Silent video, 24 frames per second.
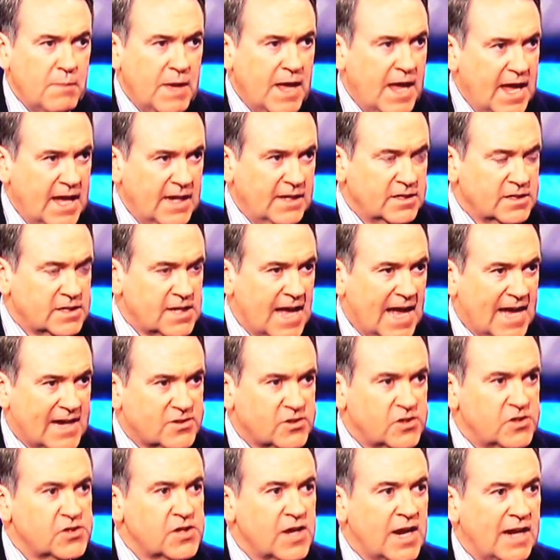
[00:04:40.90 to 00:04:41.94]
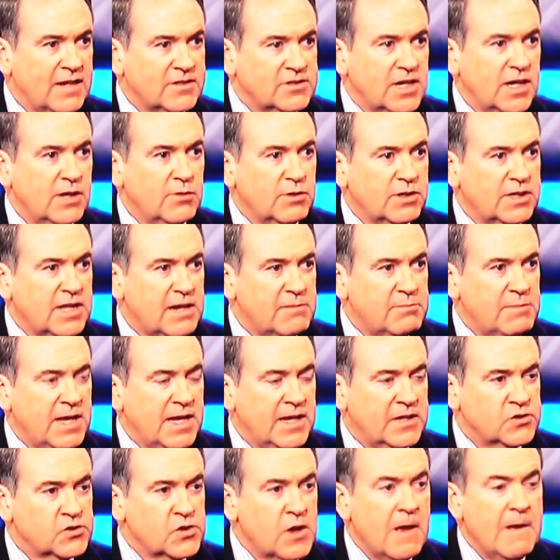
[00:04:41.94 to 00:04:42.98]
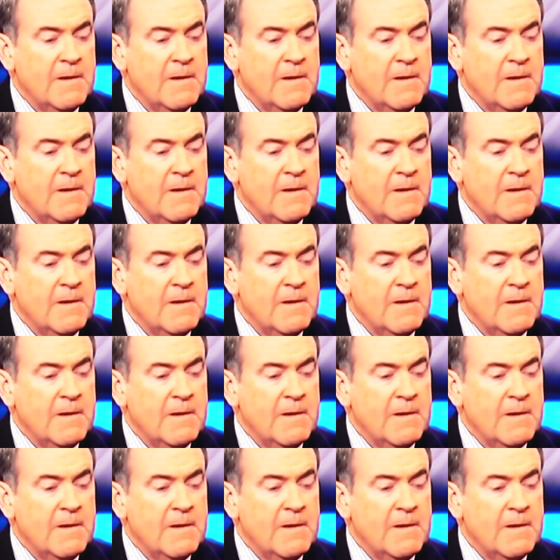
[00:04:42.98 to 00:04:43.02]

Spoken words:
hidden taxes? And I'll tell you what that means.